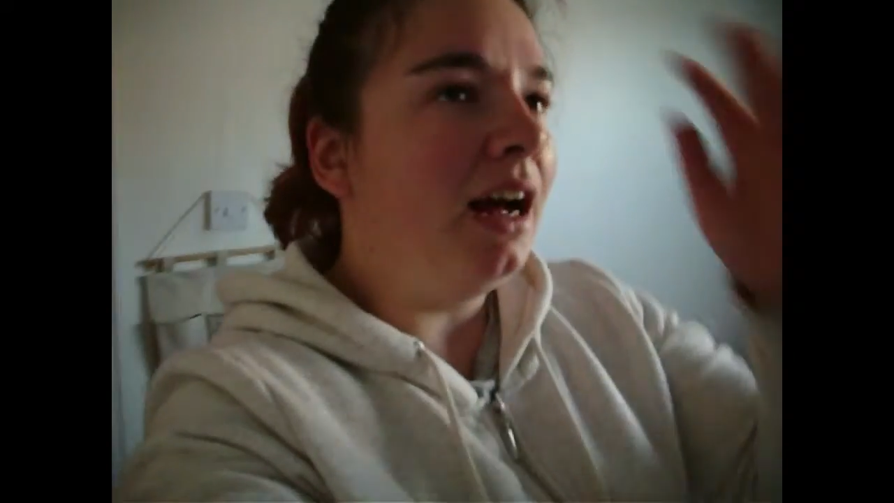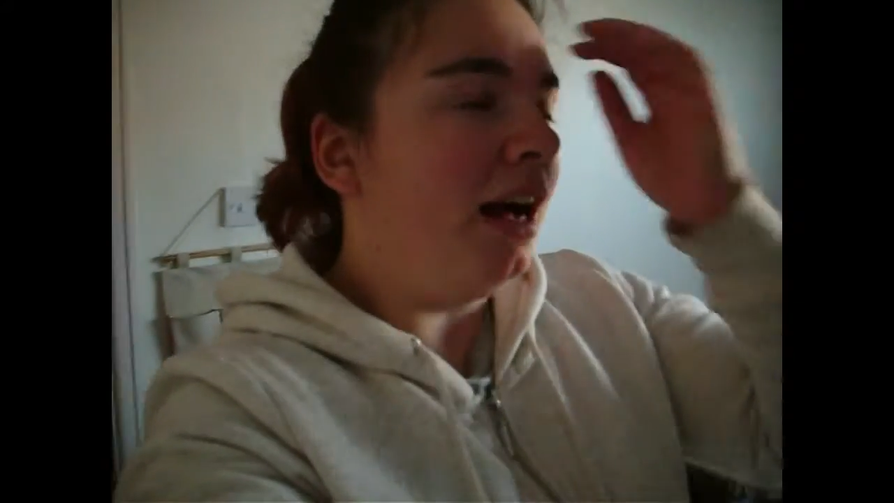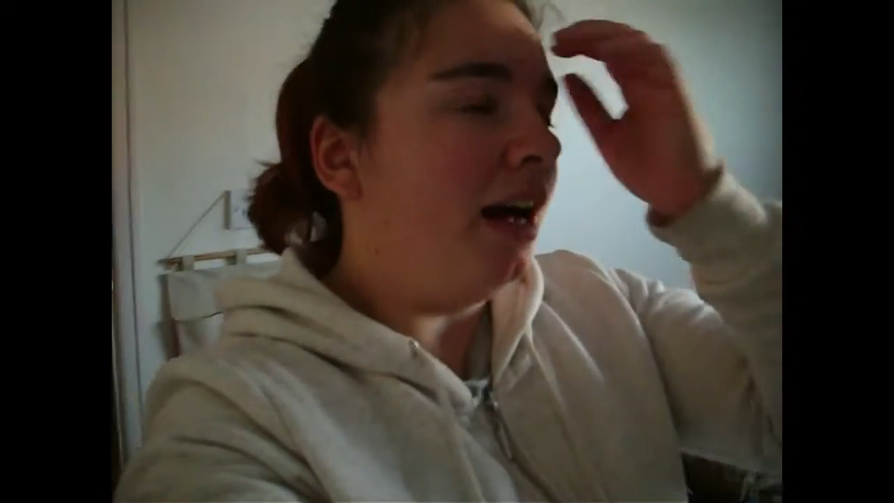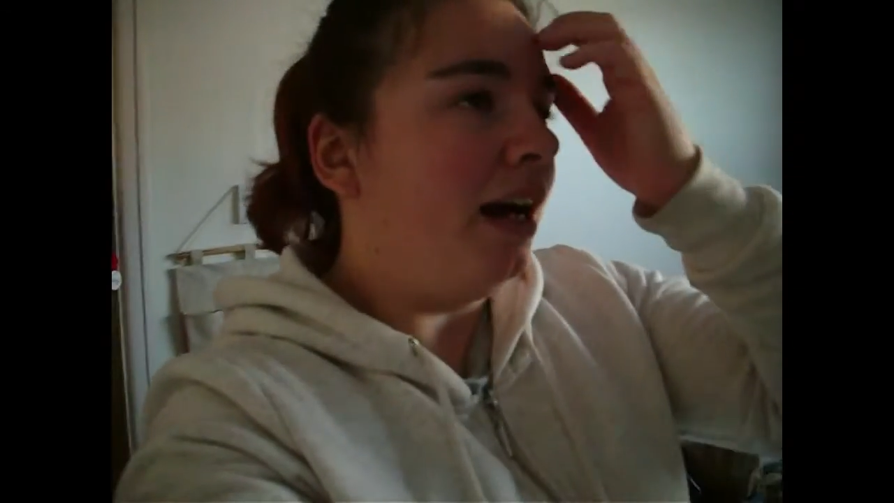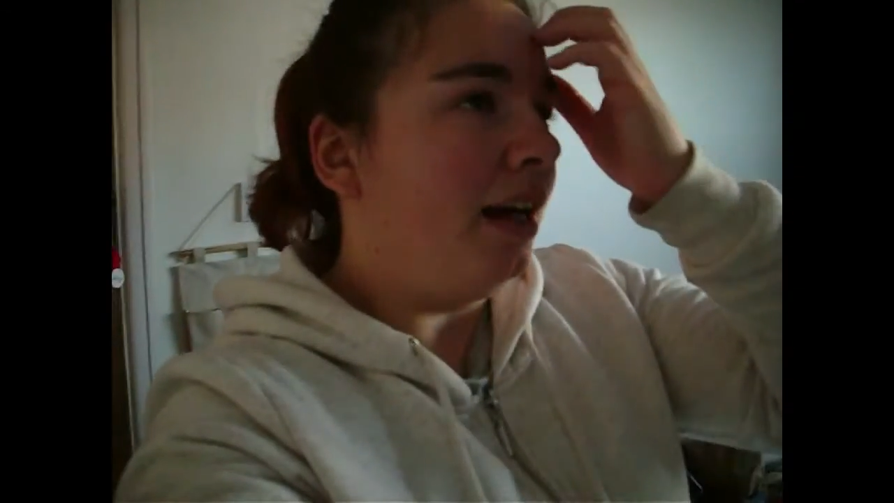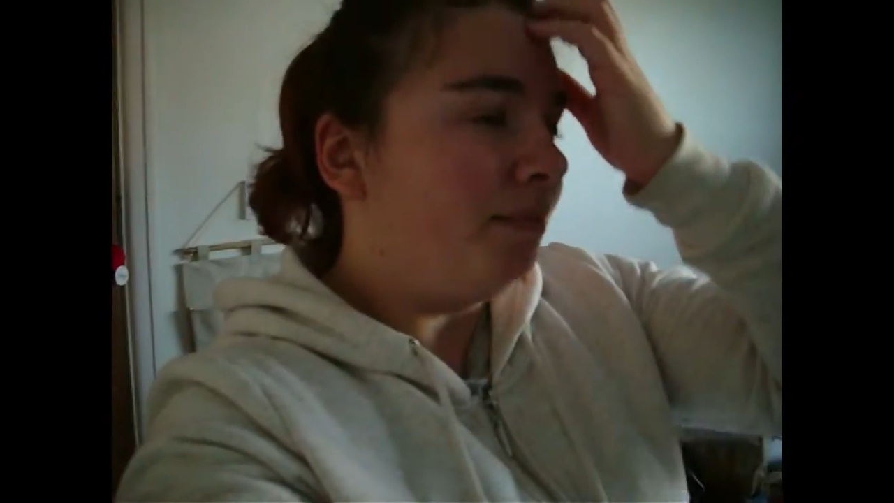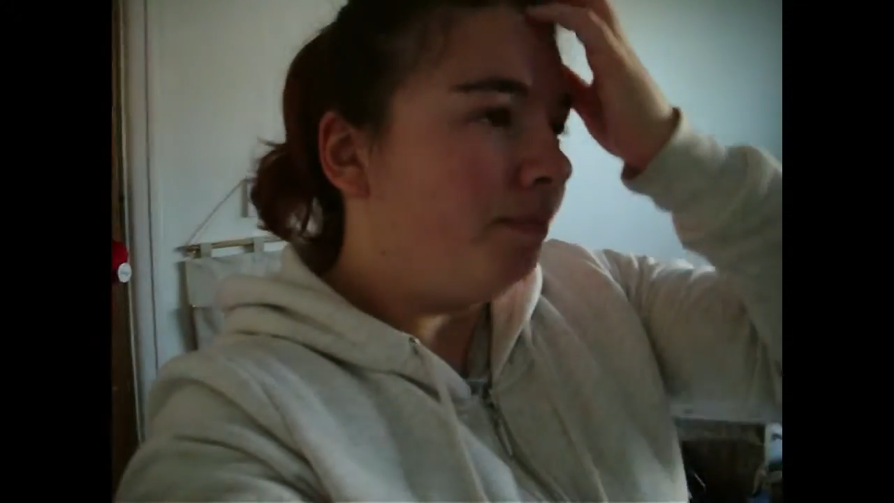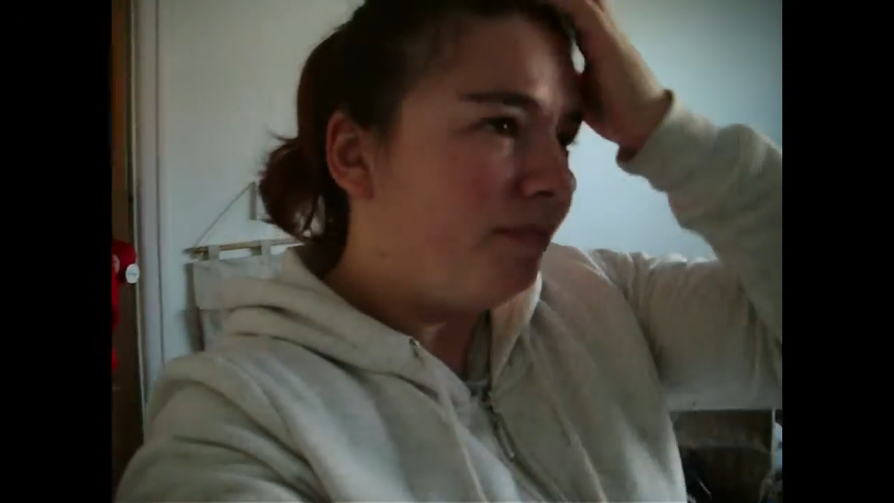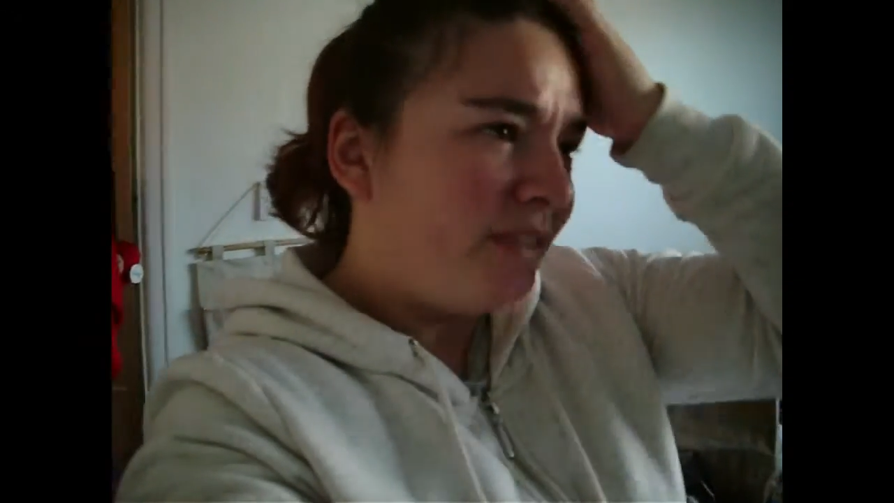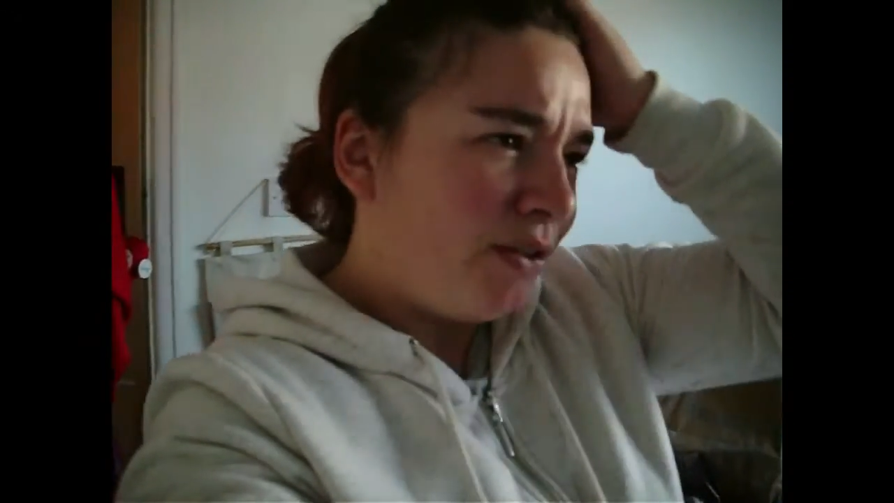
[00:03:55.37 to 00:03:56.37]

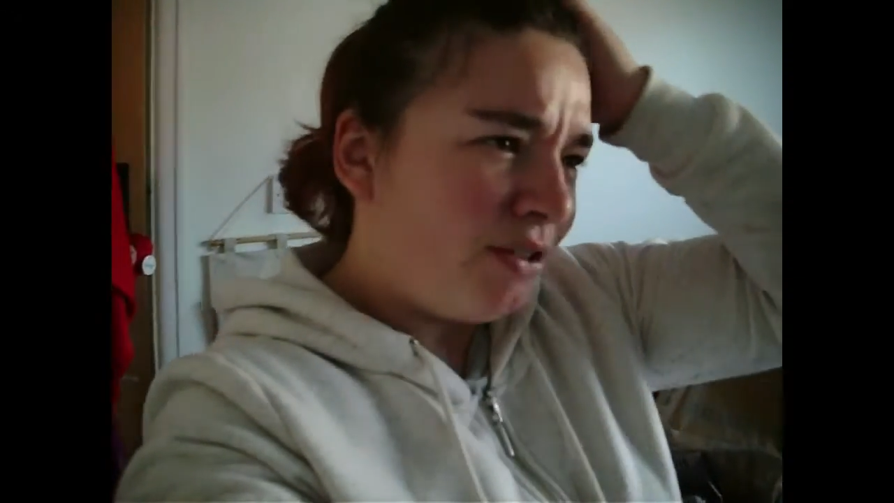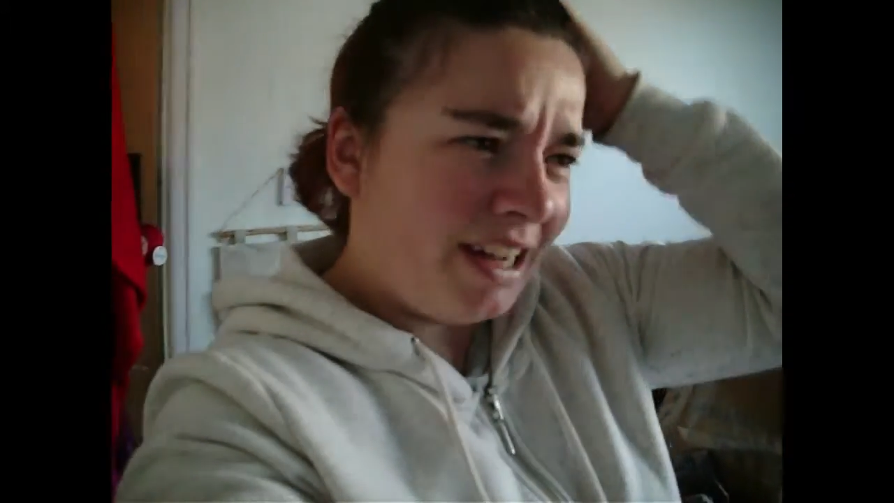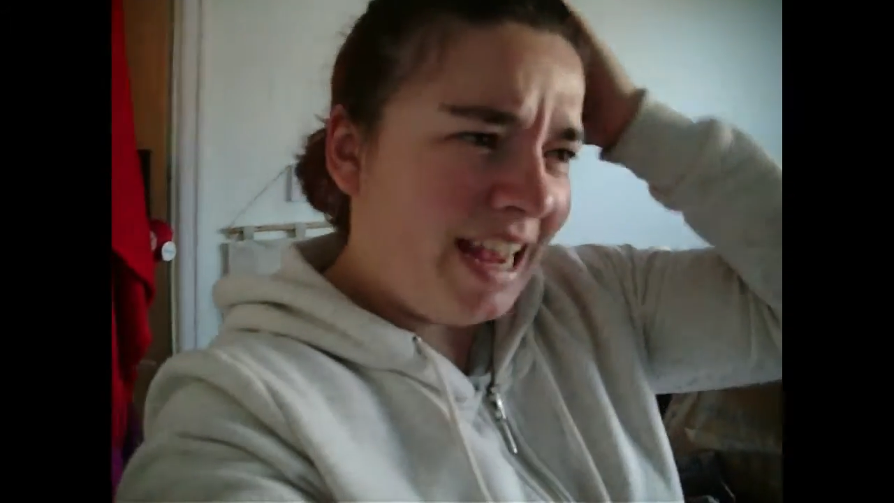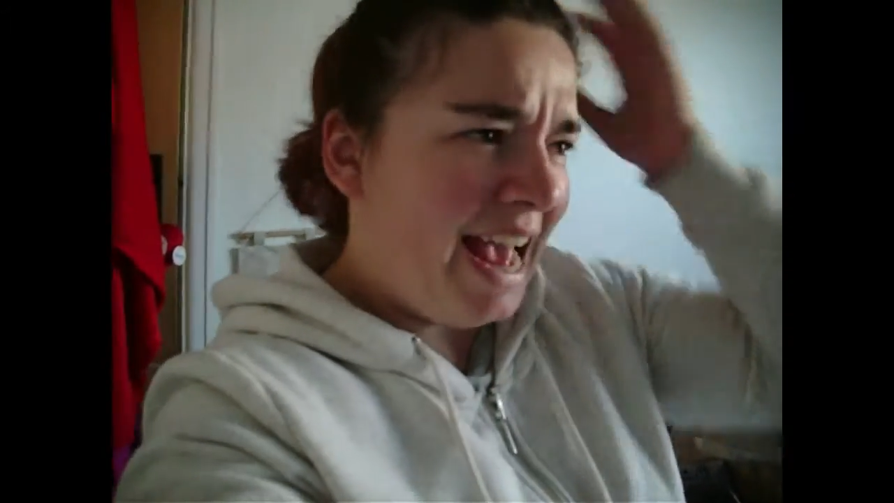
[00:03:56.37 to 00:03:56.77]
um, there was like